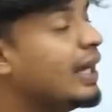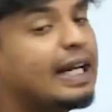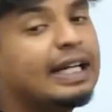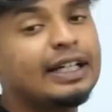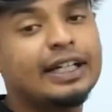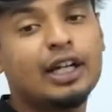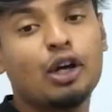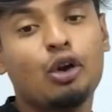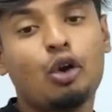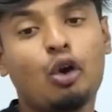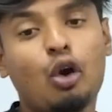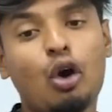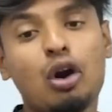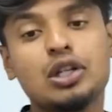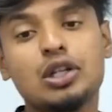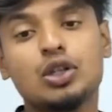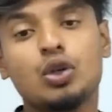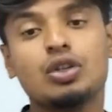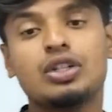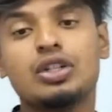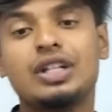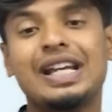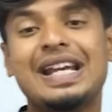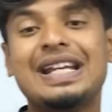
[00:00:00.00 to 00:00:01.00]
it can
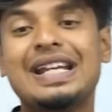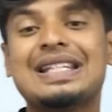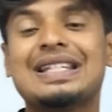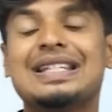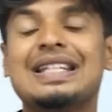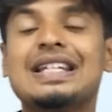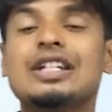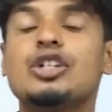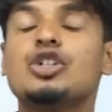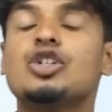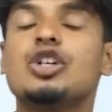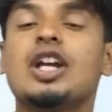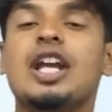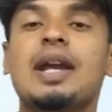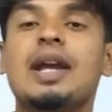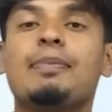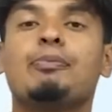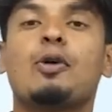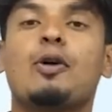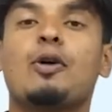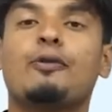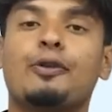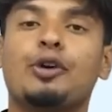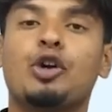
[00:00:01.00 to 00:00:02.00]
also change the
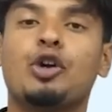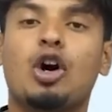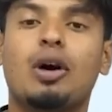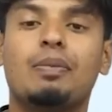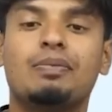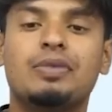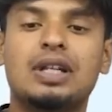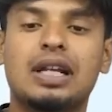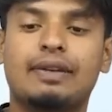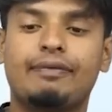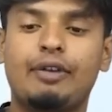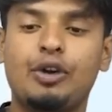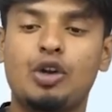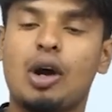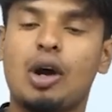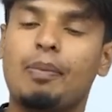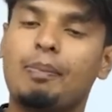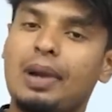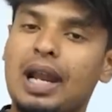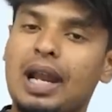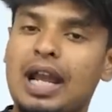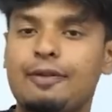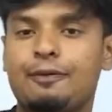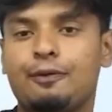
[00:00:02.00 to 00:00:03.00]
shape of an object. When you
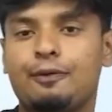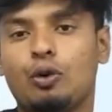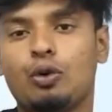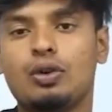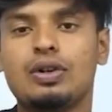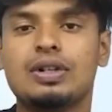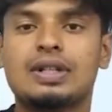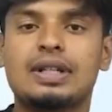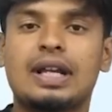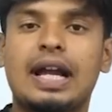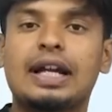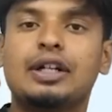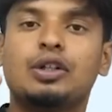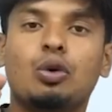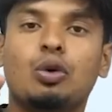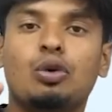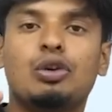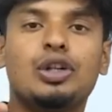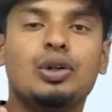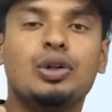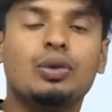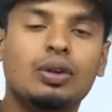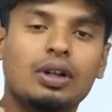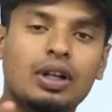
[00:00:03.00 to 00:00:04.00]
apply force, I
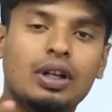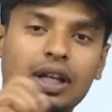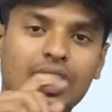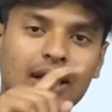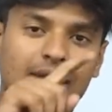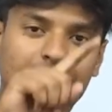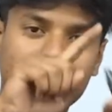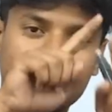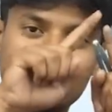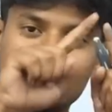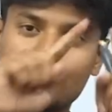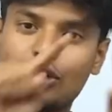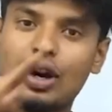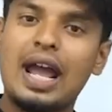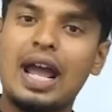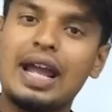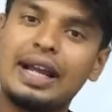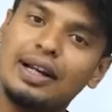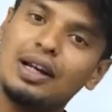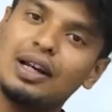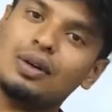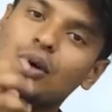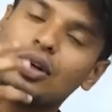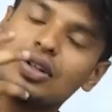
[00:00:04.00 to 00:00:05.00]
told you, the
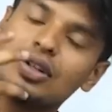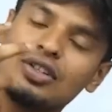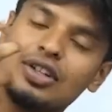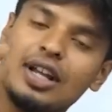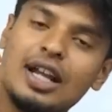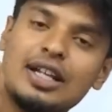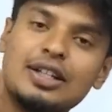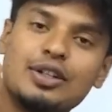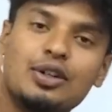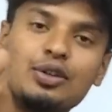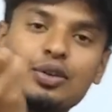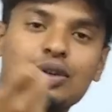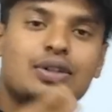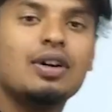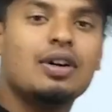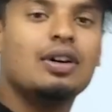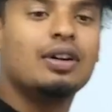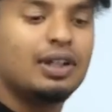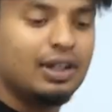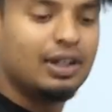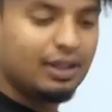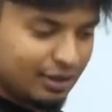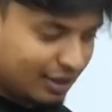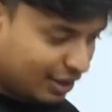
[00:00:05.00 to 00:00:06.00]
triangle was changed into
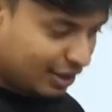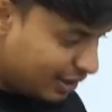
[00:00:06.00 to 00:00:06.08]
circle.